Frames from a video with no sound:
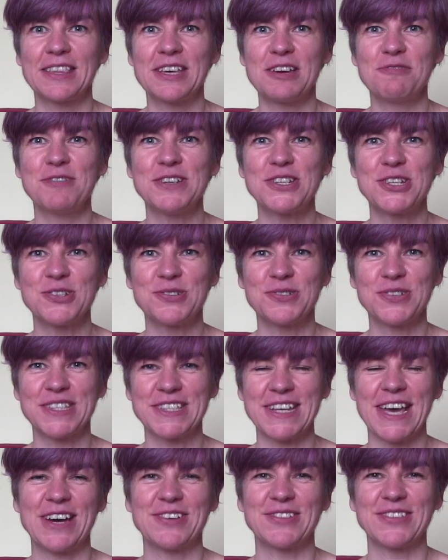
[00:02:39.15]
the original
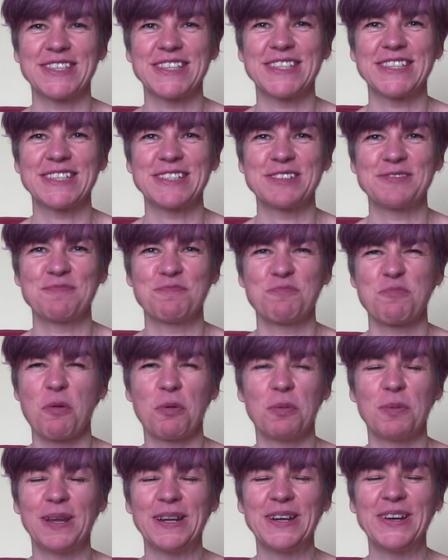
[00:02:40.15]
sounds.
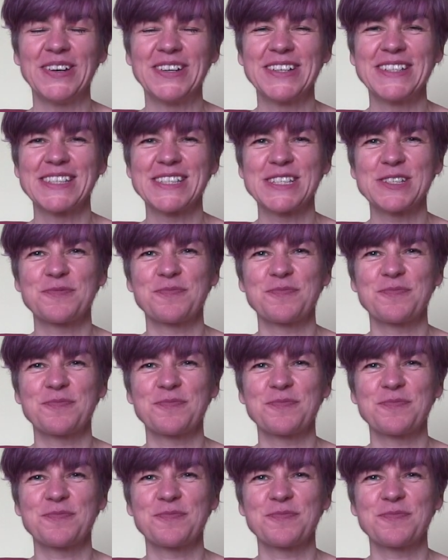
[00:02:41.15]
Probably not.